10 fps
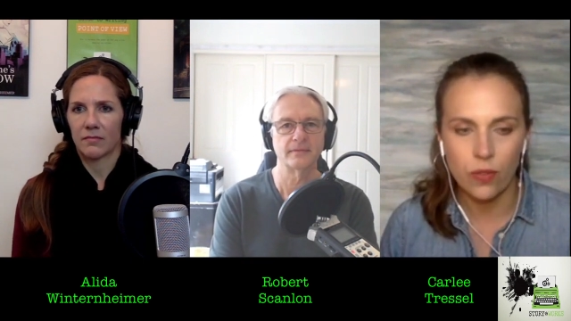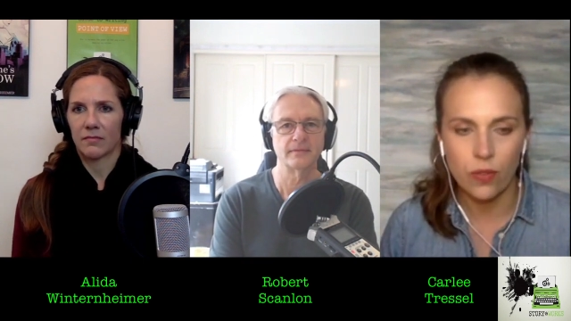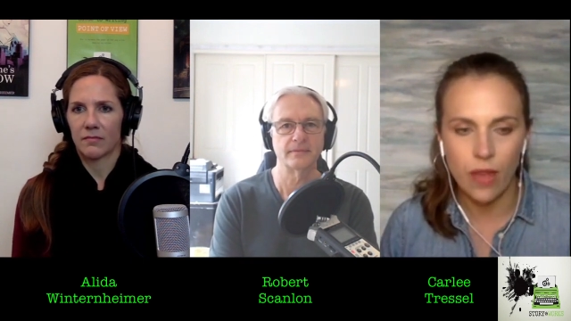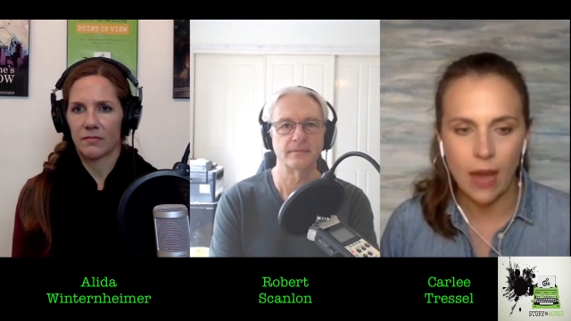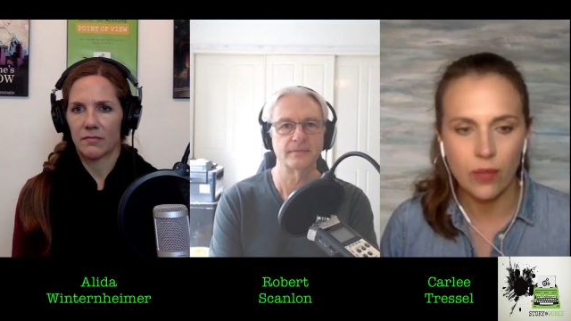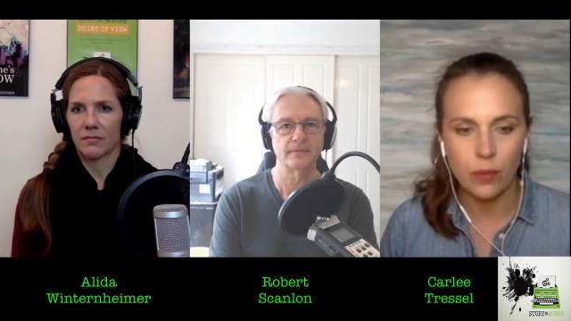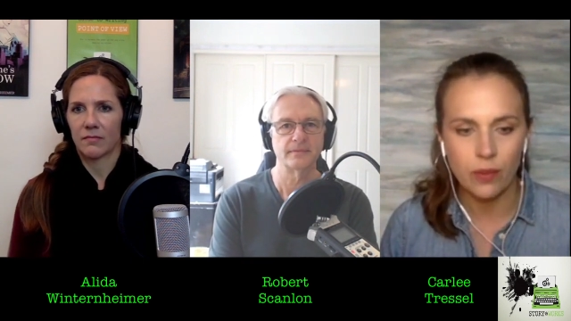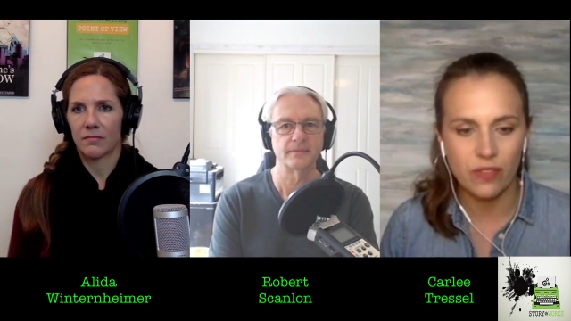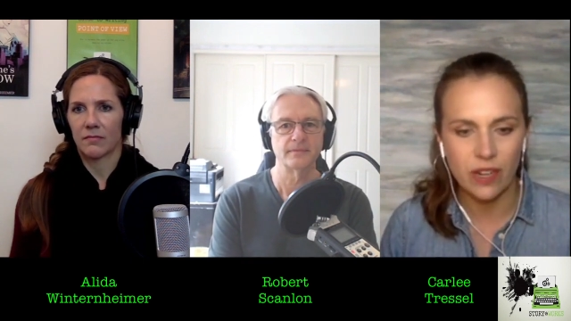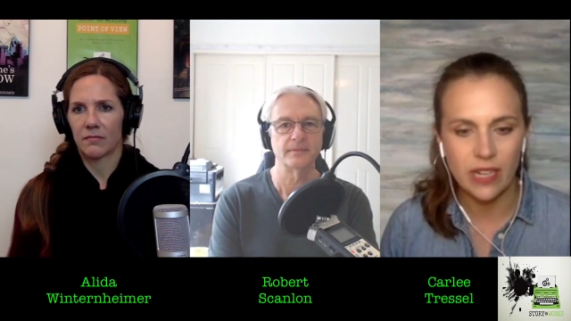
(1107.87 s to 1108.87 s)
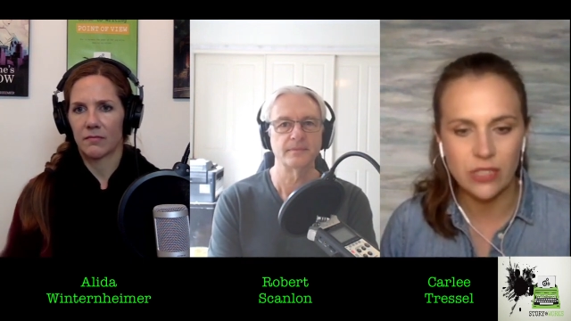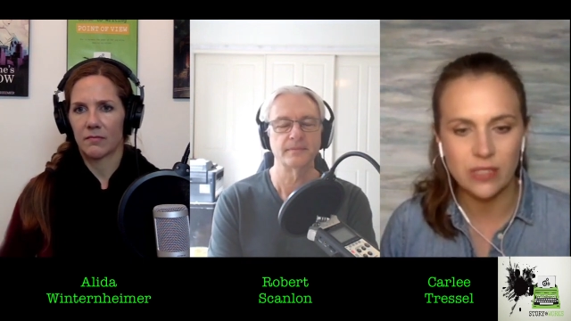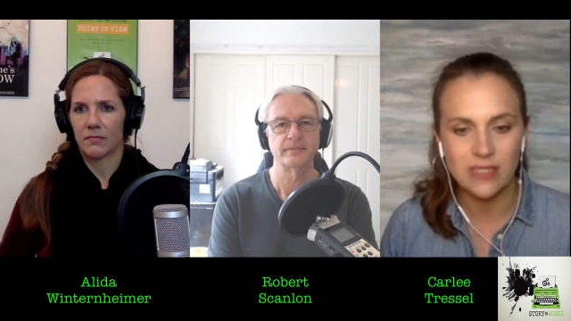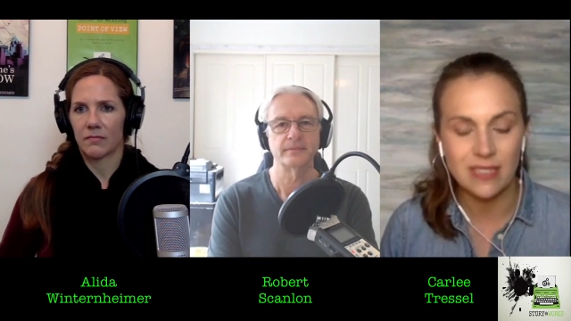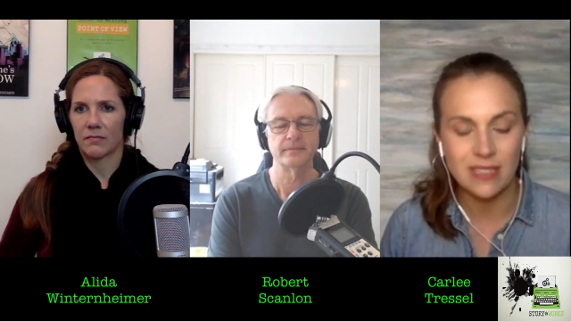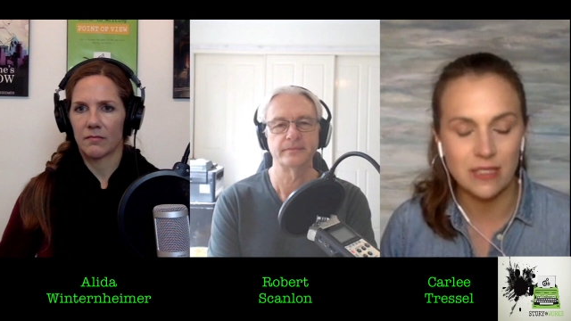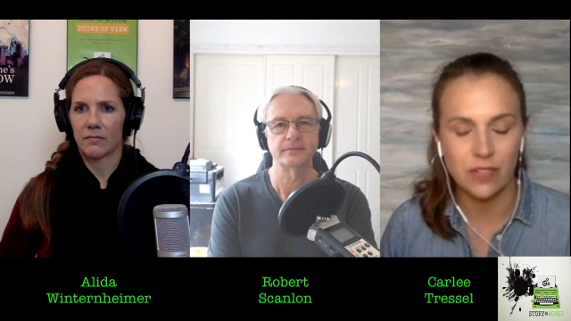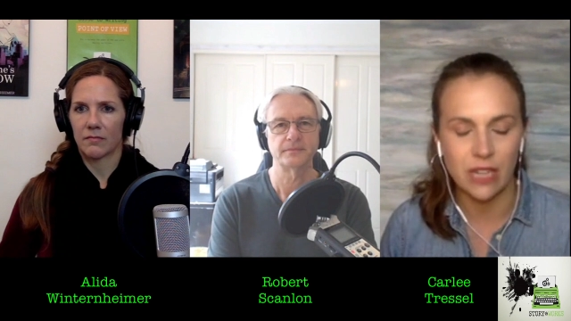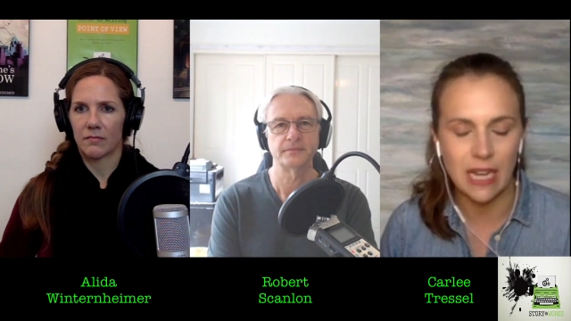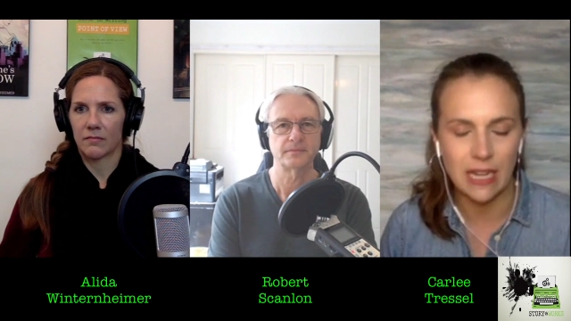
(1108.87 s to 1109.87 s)
Speaker 1: how they were very interested in
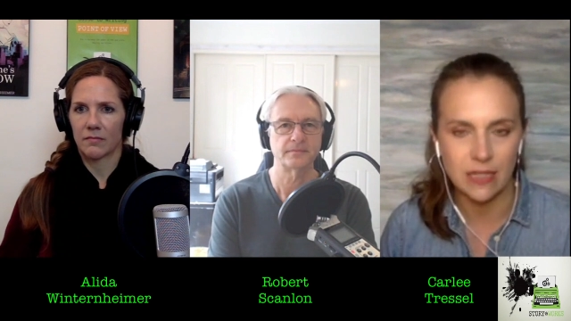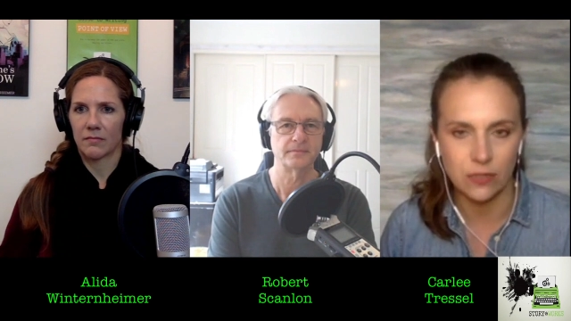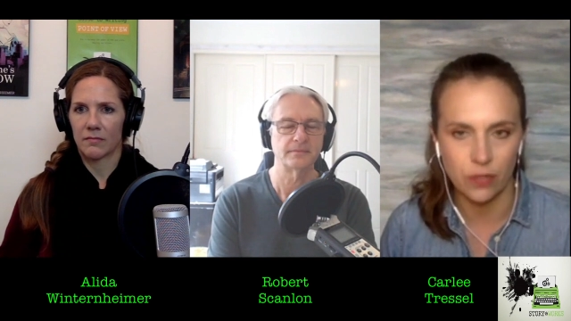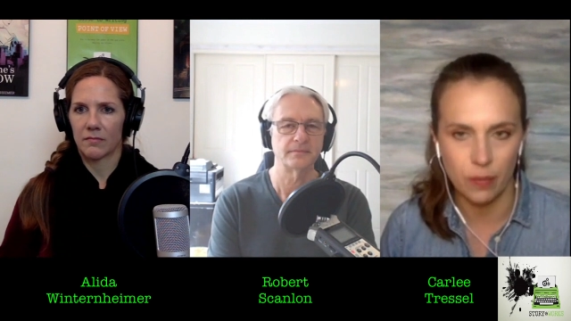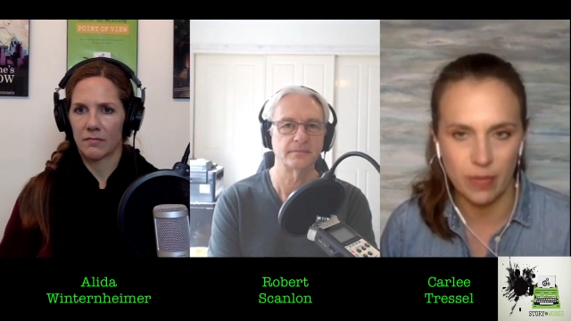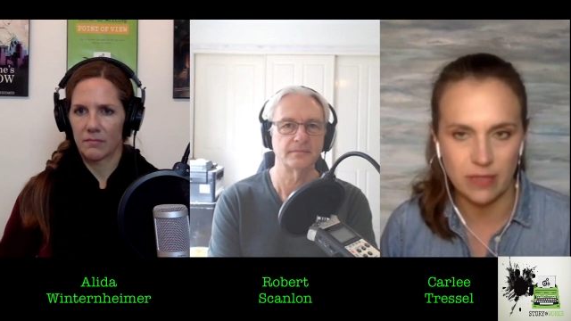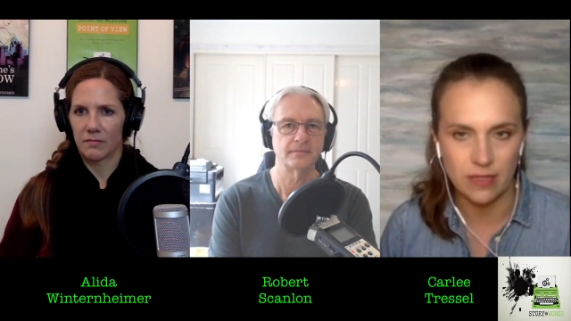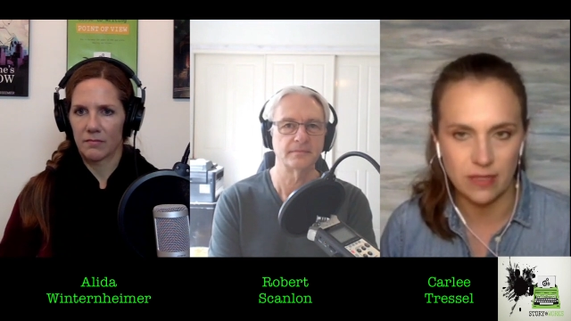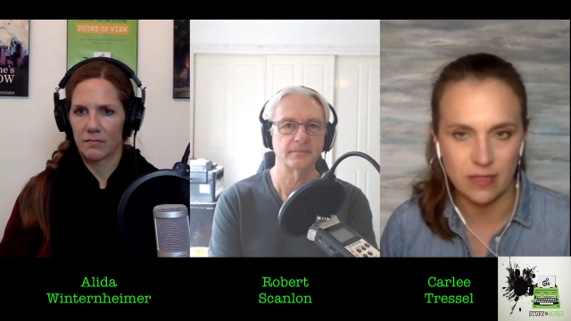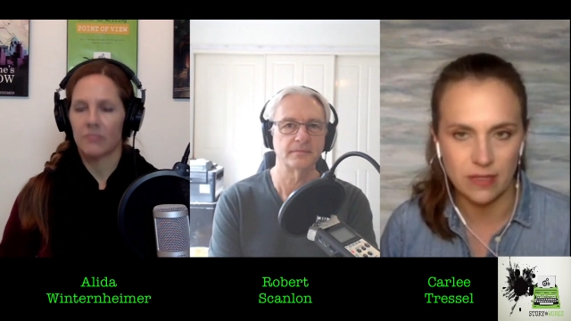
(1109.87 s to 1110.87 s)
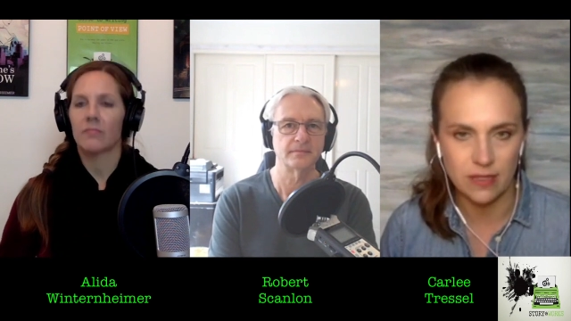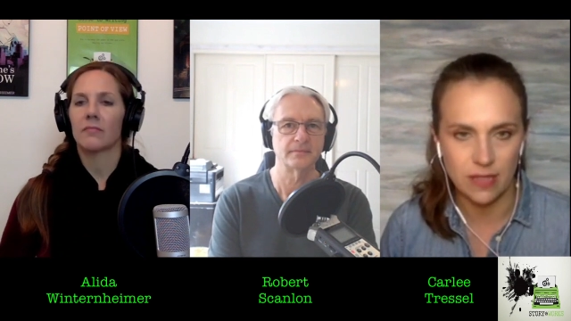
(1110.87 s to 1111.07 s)
different kinds of romances.